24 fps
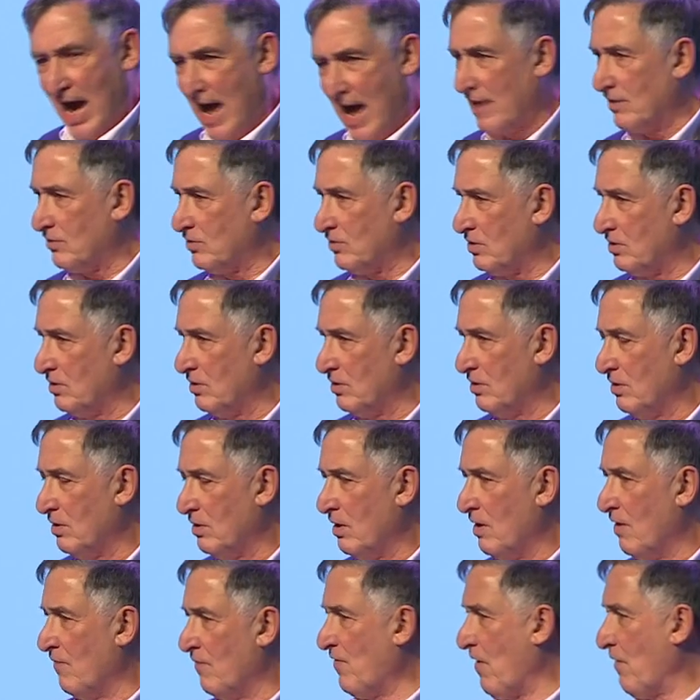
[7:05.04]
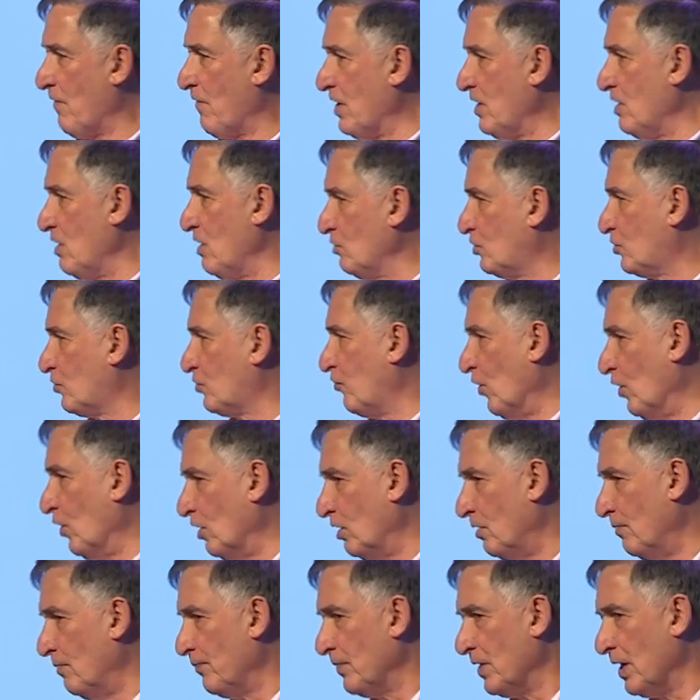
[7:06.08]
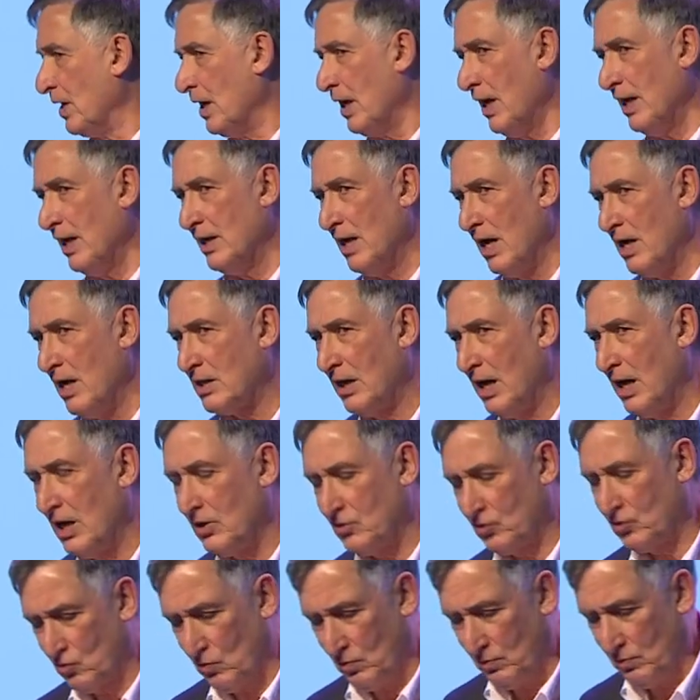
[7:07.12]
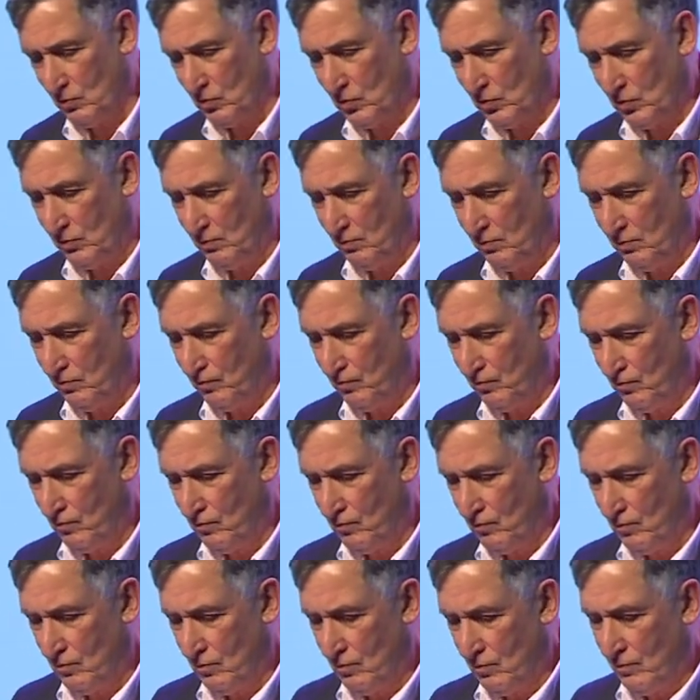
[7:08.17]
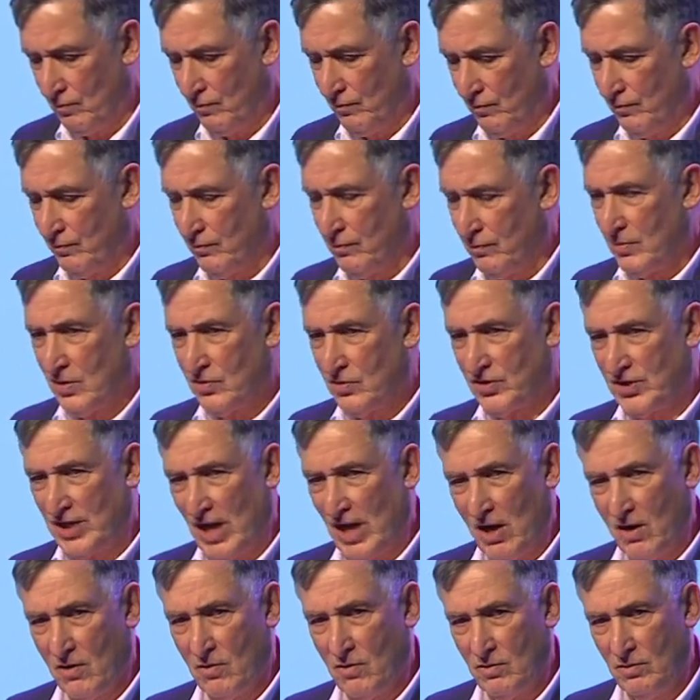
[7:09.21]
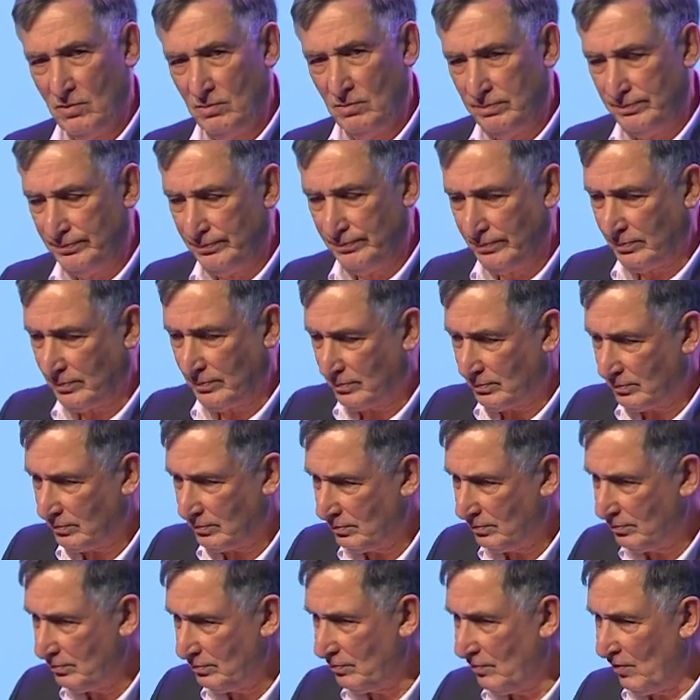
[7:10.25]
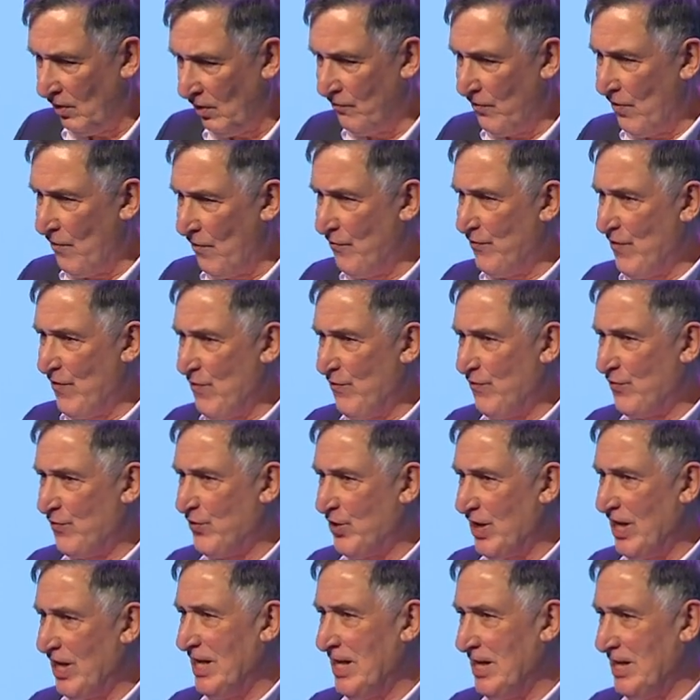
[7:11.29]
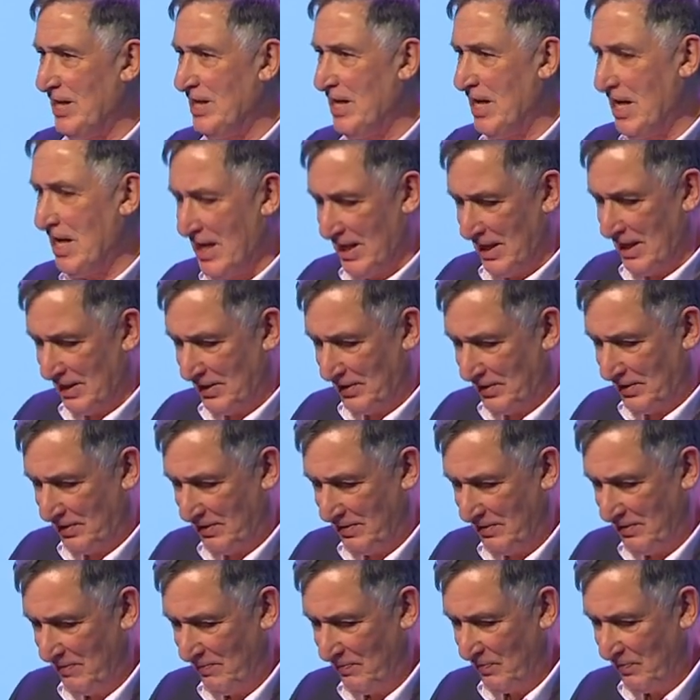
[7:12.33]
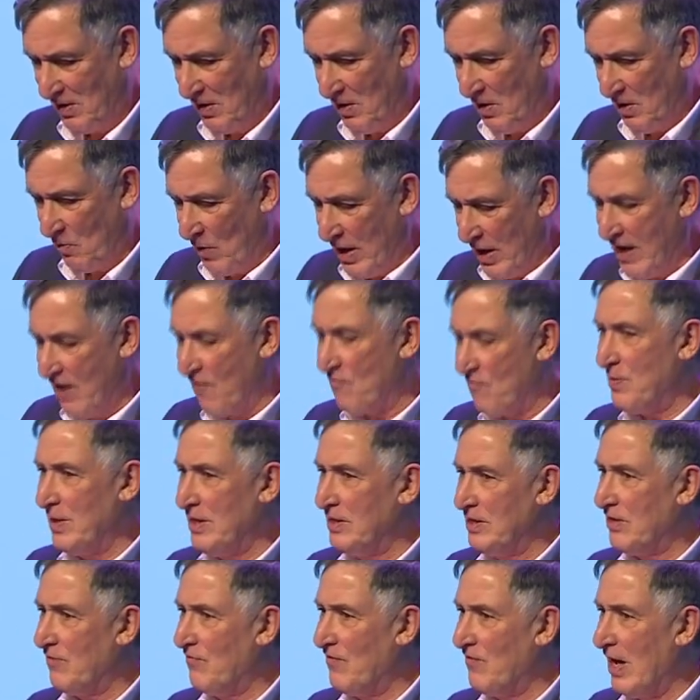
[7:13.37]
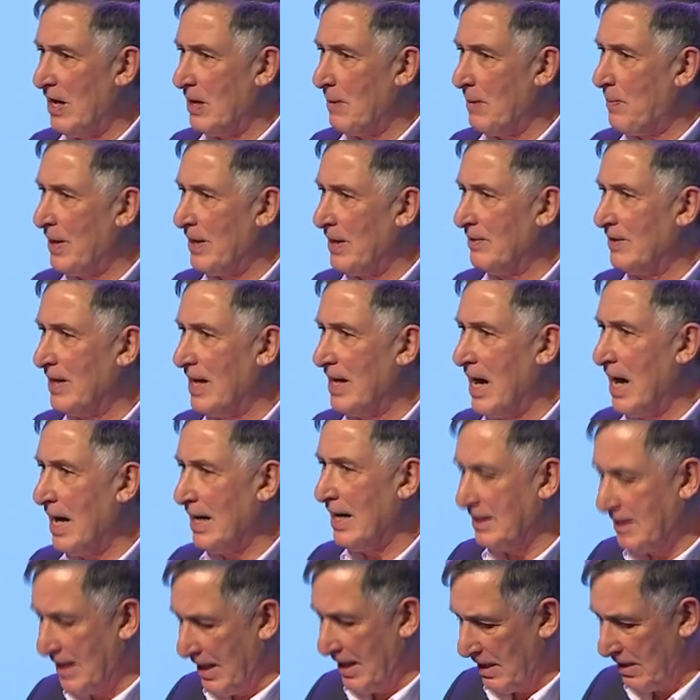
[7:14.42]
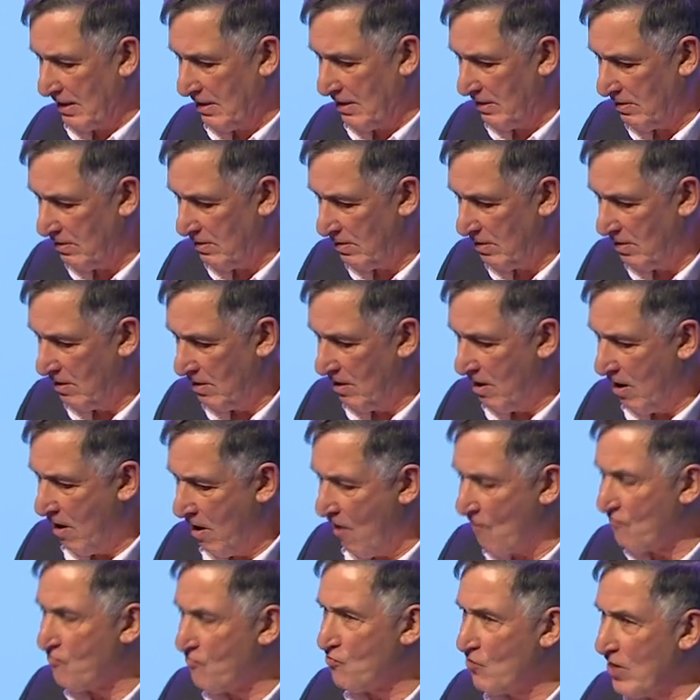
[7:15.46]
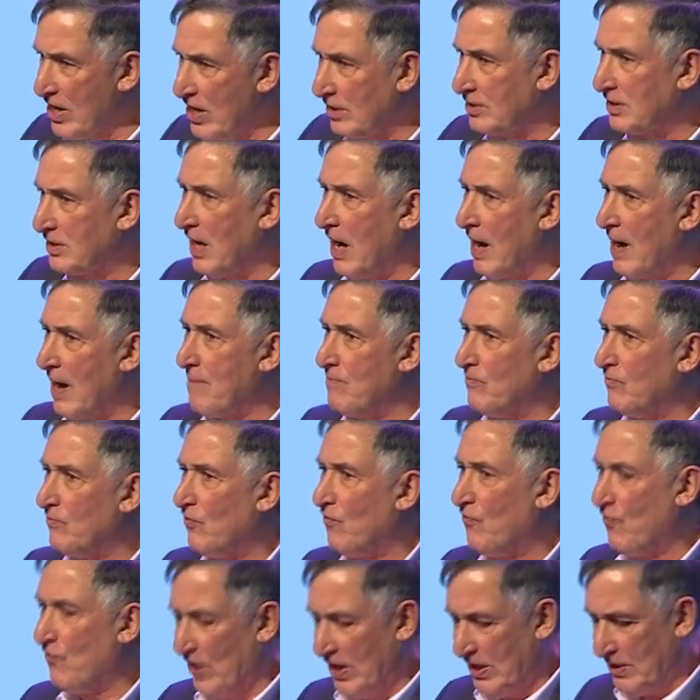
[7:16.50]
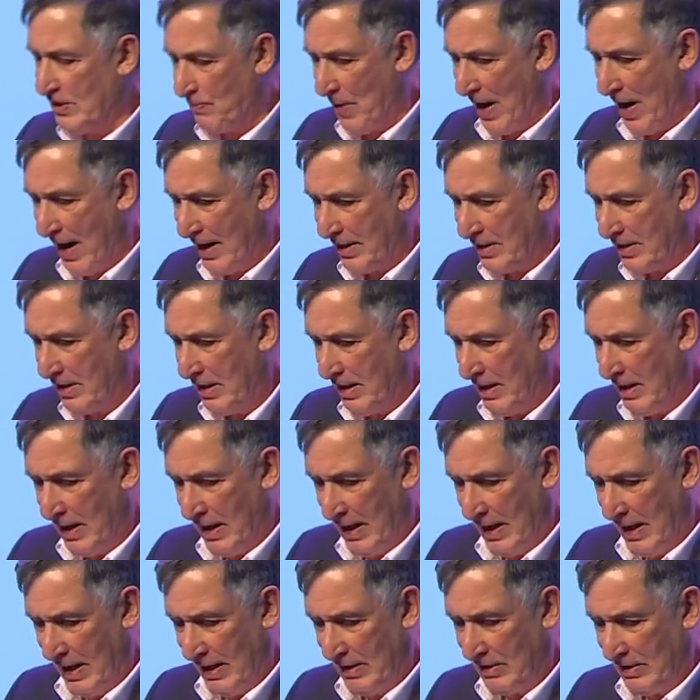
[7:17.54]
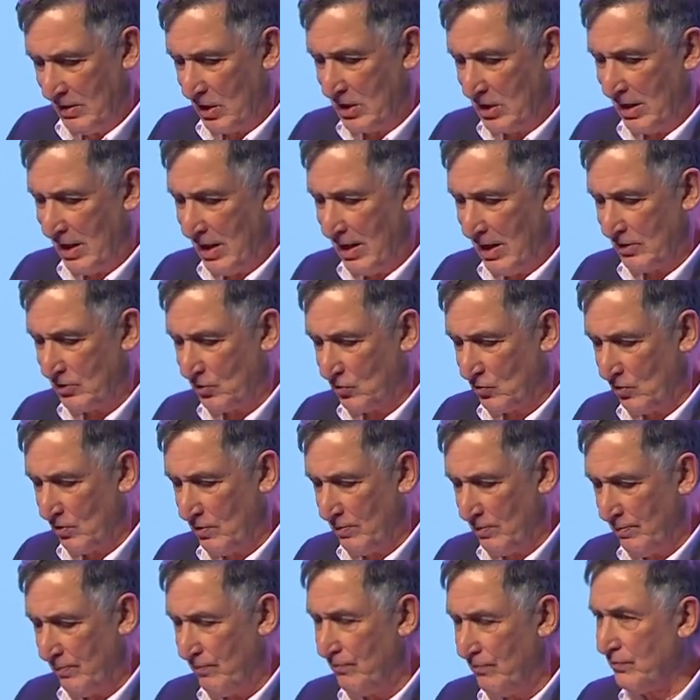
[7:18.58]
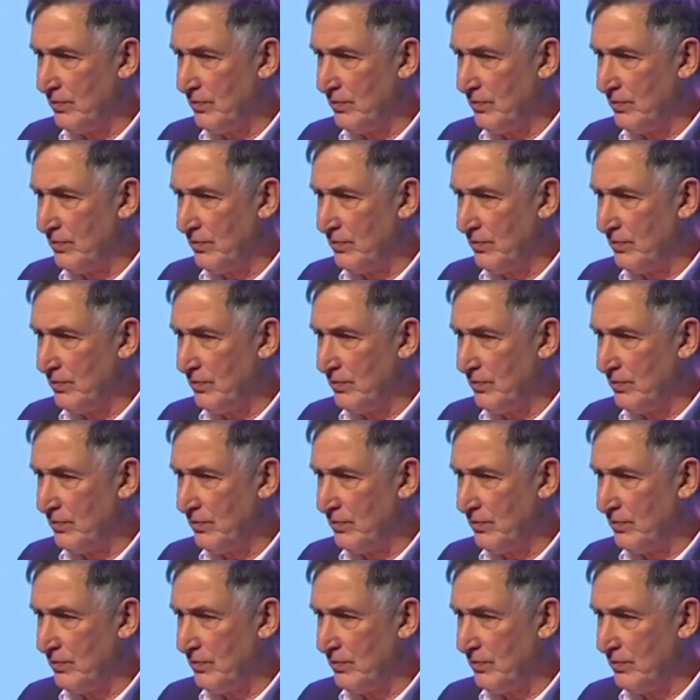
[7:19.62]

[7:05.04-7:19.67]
yet very useful in our classrooms. So, for 15 years, we have been developing the idea of real-time feedback in the classroom,